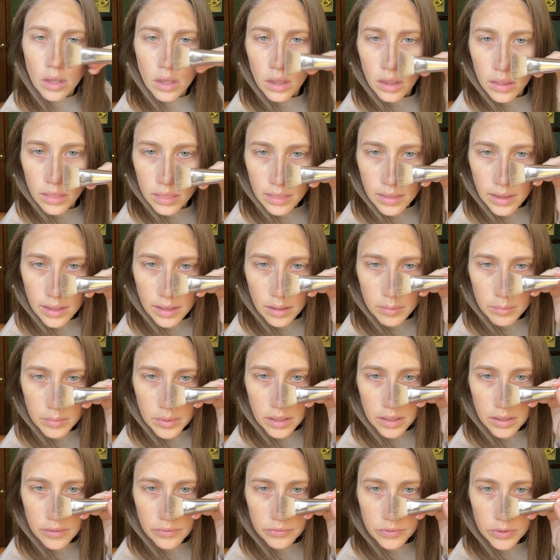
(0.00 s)
Then I'm
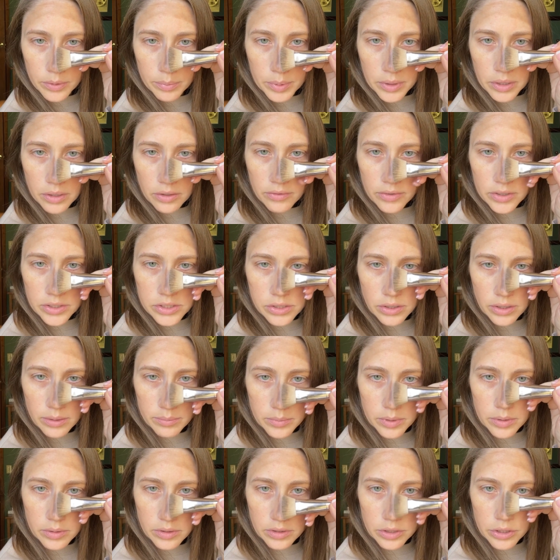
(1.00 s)
going to flip it over, so
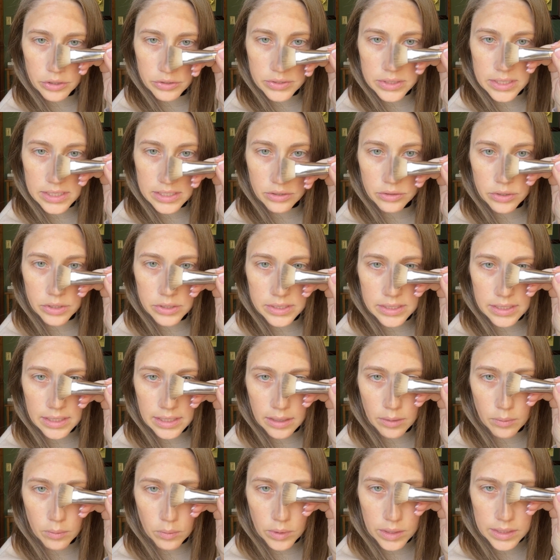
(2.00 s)
I'm still using
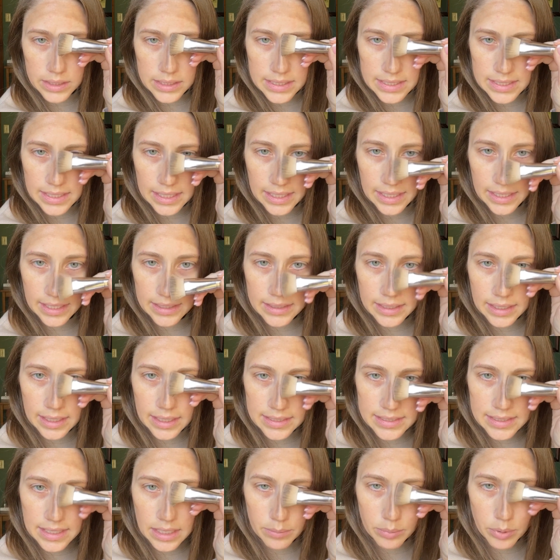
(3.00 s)
that one side that
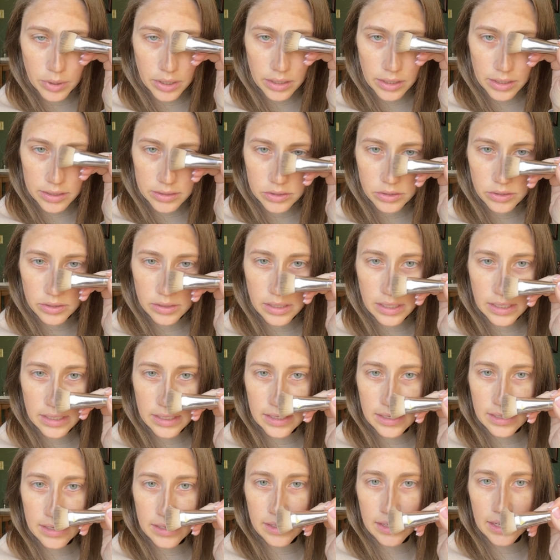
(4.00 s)
has that product on.
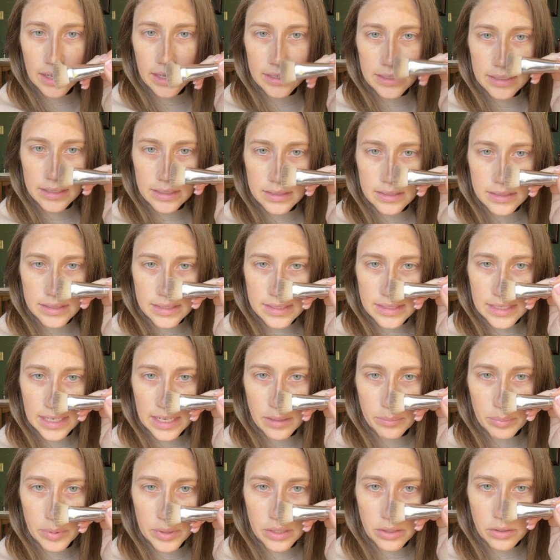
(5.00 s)
Kind of
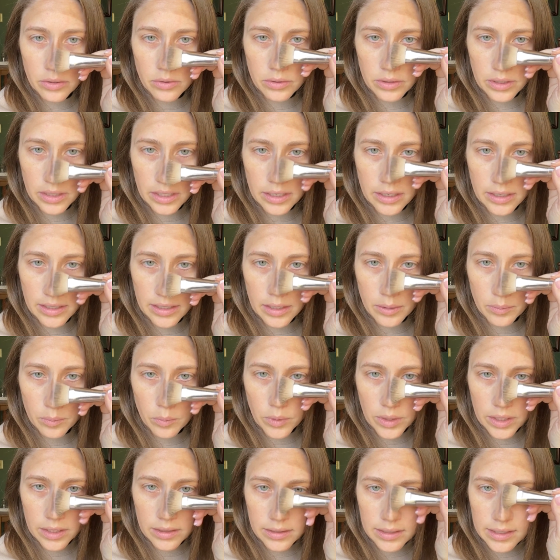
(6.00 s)
stamping it on there and
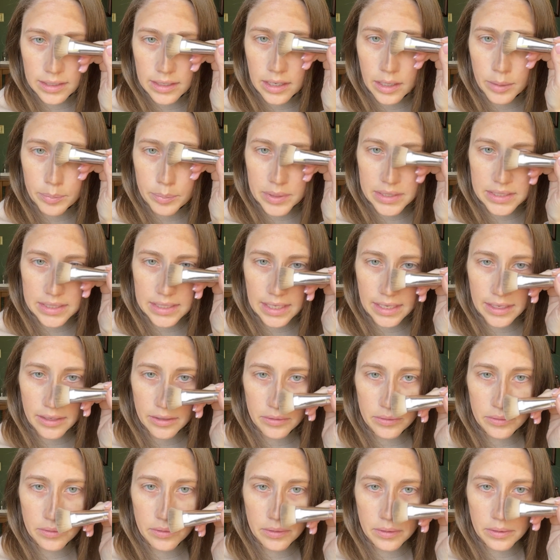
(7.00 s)
wiggling up and
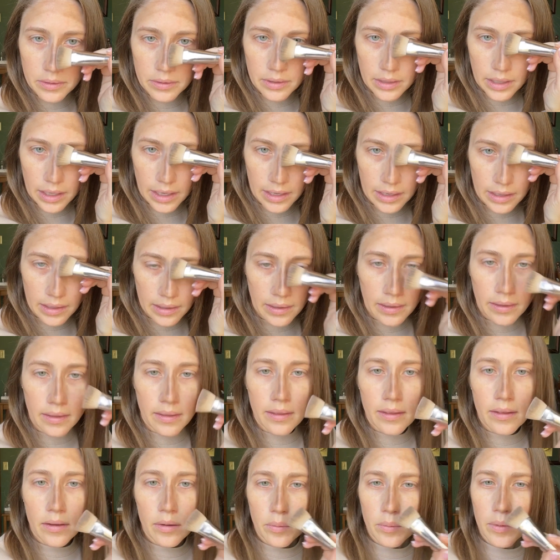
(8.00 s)
down. Okay?
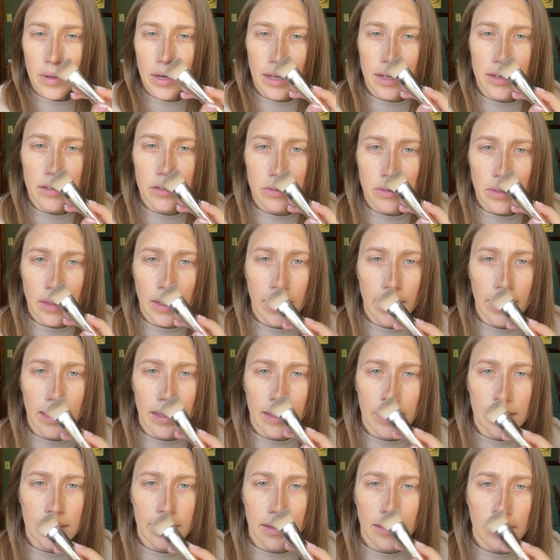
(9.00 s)
When I do the
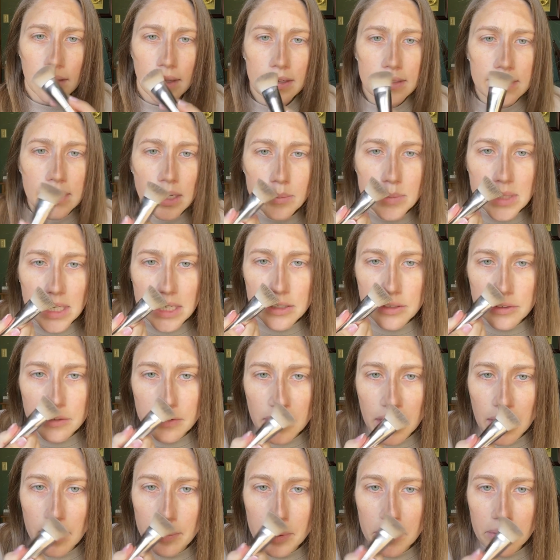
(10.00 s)
end, a lot of times I do
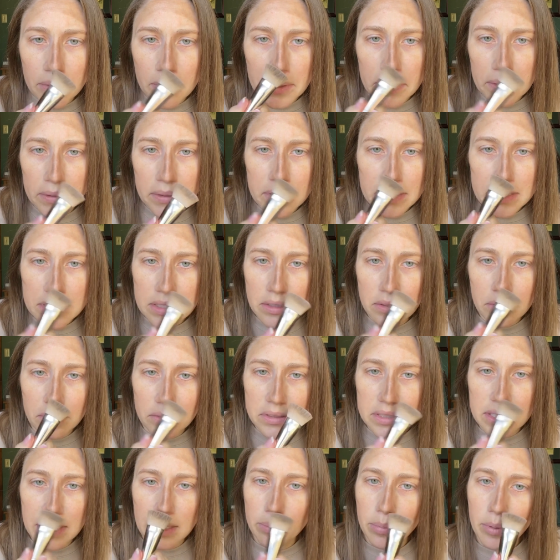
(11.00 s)
wrap it around this little
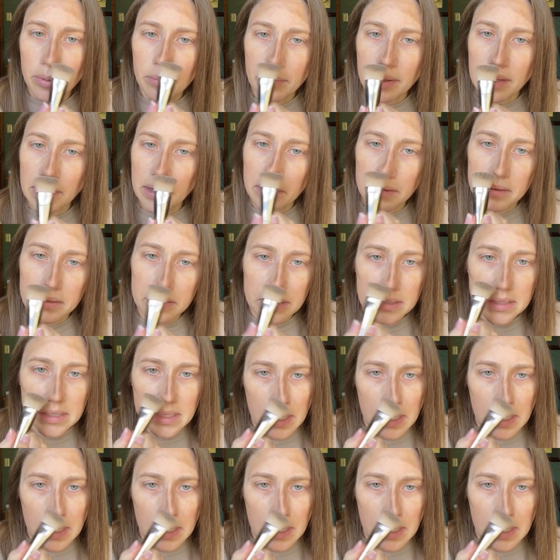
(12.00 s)
tip of my nose.